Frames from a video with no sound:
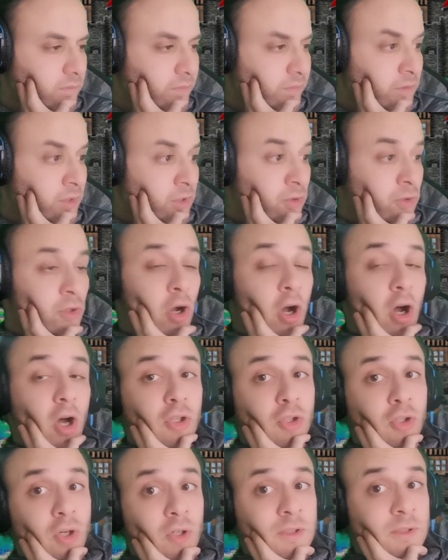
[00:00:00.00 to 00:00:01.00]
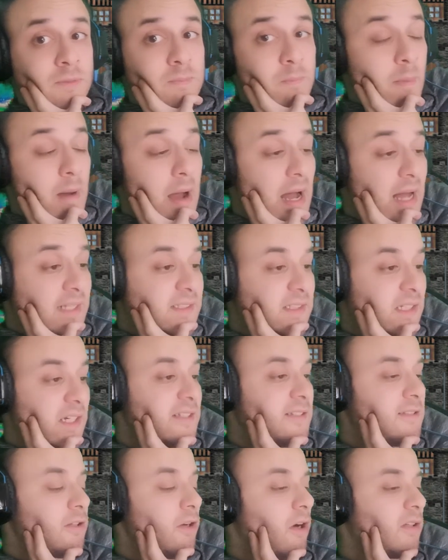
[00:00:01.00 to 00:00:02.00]
The doctor's master.
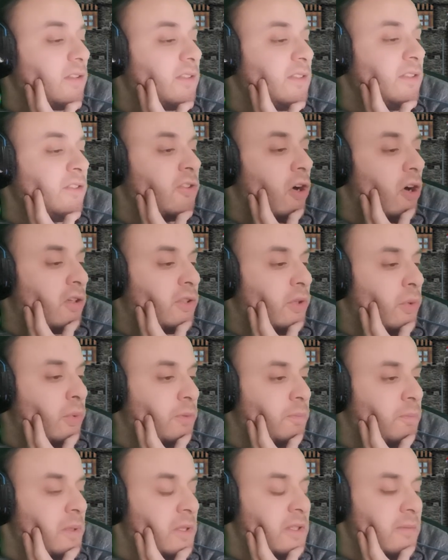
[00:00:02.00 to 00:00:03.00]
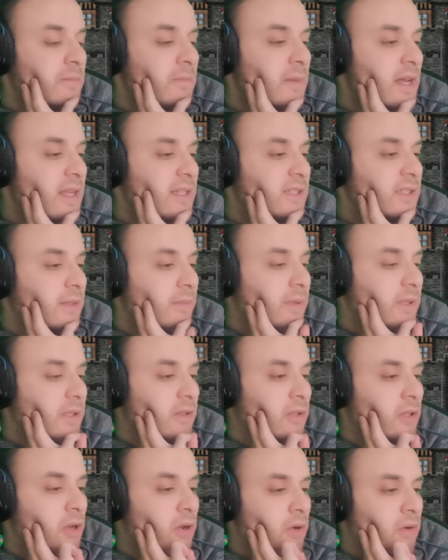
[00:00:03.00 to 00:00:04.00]
I thought the doctor would be the master,
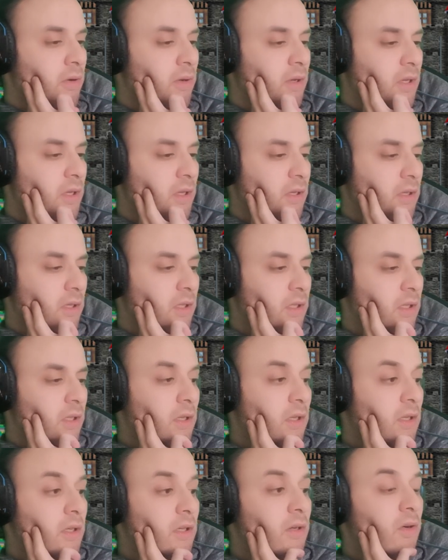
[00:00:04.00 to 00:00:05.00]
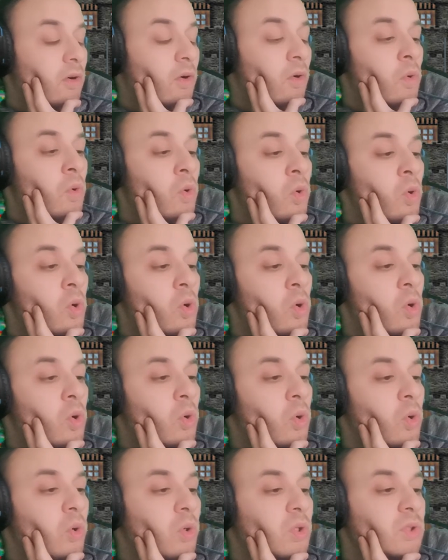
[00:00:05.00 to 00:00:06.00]
but no.
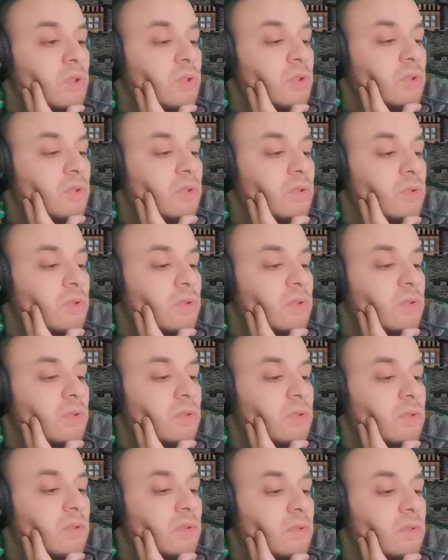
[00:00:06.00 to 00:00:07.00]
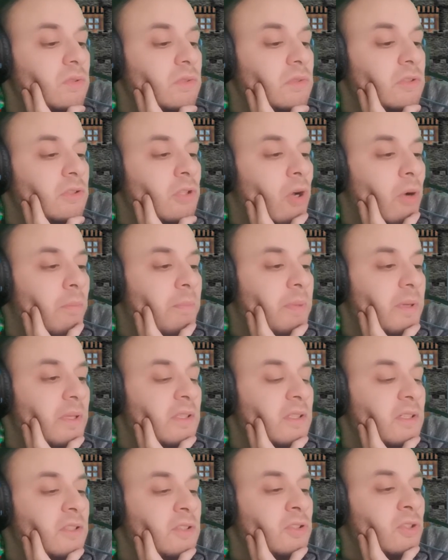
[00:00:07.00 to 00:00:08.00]
Oh, Tom
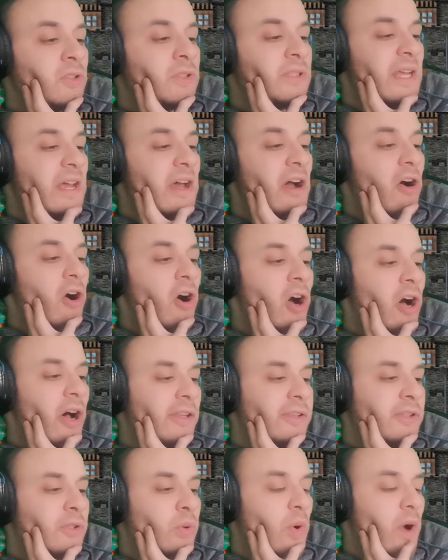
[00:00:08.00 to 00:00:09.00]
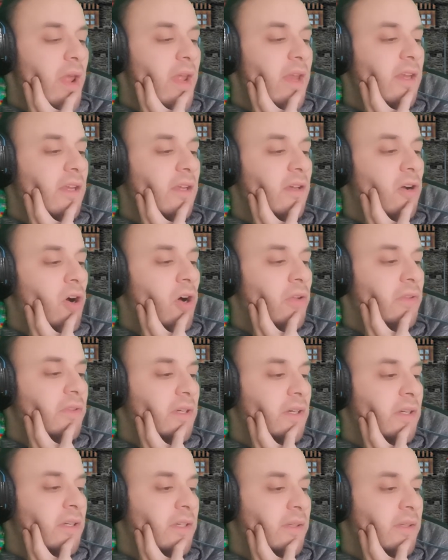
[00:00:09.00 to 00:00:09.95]
Petty. So they are all training under